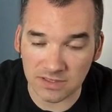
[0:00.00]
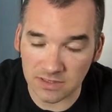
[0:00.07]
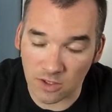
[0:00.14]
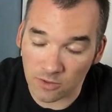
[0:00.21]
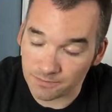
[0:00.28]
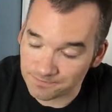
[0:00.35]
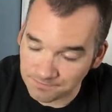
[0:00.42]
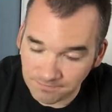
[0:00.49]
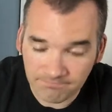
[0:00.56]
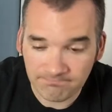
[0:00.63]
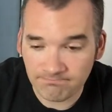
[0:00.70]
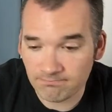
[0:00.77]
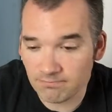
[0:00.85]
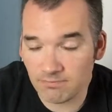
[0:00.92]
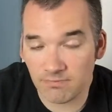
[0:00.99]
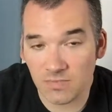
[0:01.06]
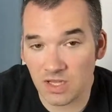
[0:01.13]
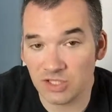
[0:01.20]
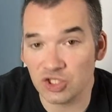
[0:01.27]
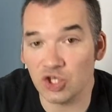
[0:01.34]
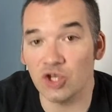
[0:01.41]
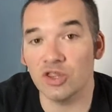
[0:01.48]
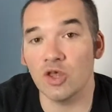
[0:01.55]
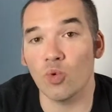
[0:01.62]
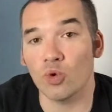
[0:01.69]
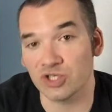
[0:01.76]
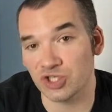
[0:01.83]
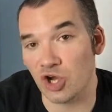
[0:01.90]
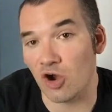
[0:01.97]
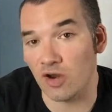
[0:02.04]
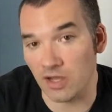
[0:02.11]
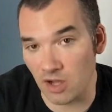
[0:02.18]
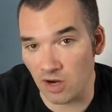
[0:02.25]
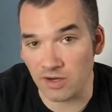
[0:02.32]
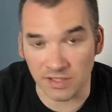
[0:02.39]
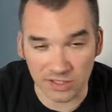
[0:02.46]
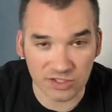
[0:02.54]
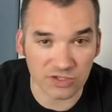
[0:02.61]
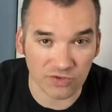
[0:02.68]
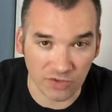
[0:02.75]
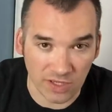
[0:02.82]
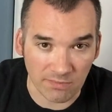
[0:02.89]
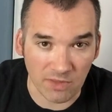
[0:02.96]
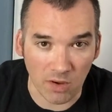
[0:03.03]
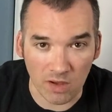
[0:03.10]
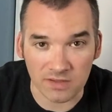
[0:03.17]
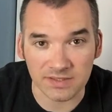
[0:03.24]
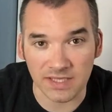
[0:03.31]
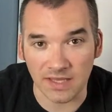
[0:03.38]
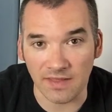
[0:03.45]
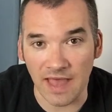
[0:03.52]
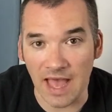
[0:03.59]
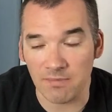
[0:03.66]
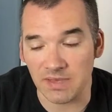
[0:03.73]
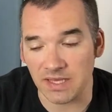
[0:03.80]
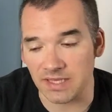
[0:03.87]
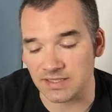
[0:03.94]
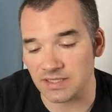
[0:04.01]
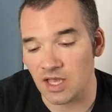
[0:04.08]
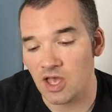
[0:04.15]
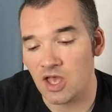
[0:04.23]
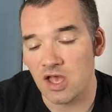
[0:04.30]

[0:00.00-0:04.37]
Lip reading: And so it's good that we're starting on an extreme, though, I'll say that, because